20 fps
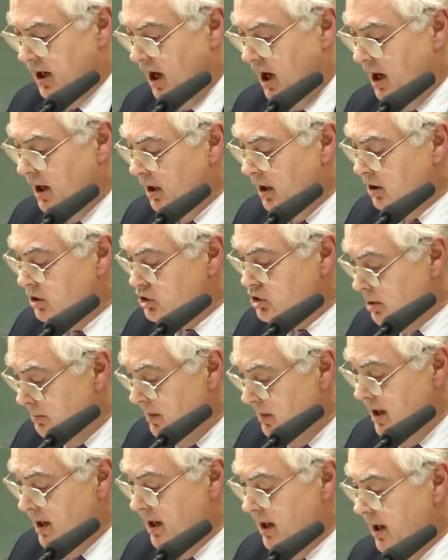And to
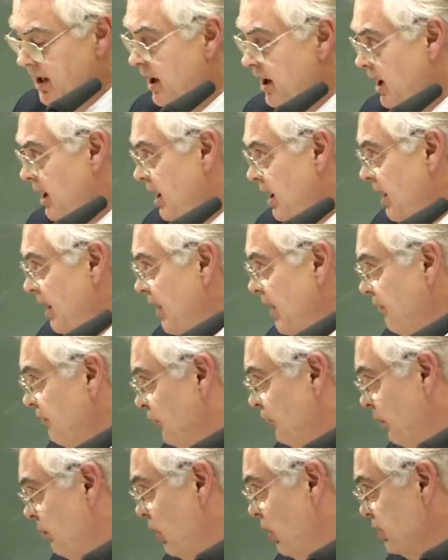me,
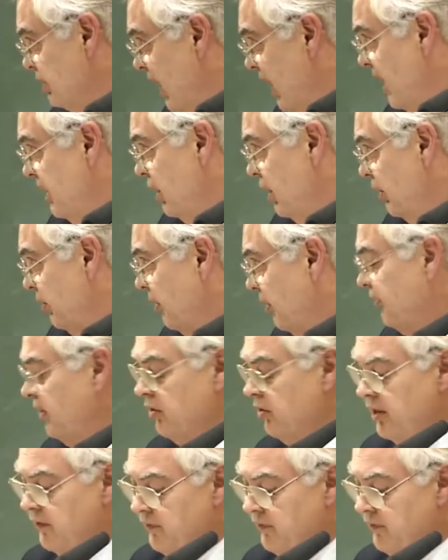from what I know of it,